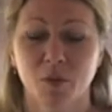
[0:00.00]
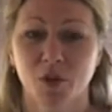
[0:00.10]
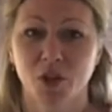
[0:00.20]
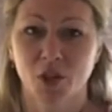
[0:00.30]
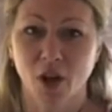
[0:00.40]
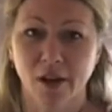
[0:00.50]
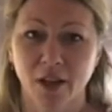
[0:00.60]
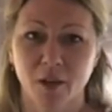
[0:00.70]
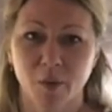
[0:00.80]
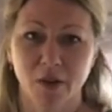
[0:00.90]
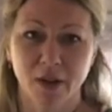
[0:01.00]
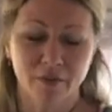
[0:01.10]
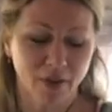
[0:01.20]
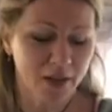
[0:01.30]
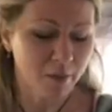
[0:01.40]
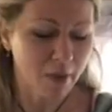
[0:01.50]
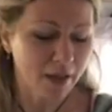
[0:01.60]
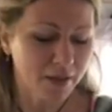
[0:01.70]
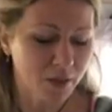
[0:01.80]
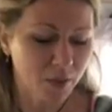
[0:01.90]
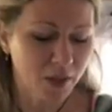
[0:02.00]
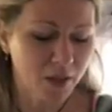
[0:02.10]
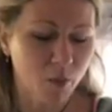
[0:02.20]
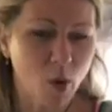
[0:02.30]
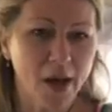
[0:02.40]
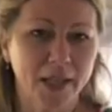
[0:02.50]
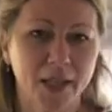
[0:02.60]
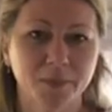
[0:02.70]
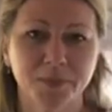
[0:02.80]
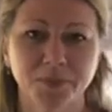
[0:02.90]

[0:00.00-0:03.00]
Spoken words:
We were just talking about that, finding balance within the body.